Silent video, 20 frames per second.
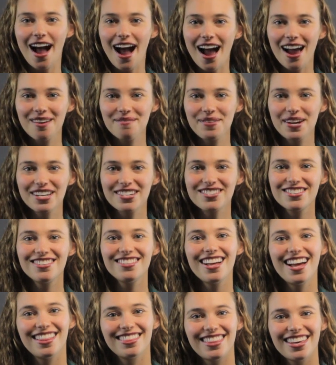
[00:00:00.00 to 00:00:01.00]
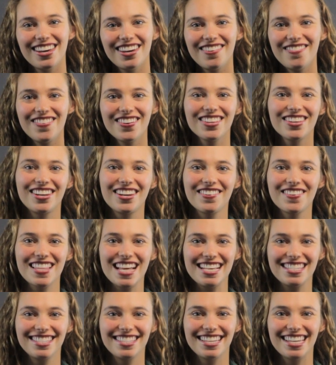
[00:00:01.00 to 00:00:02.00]
I'm Rachel, and thank you for learning with
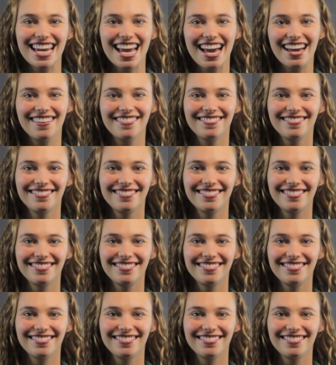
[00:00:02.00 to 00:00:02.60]
us today.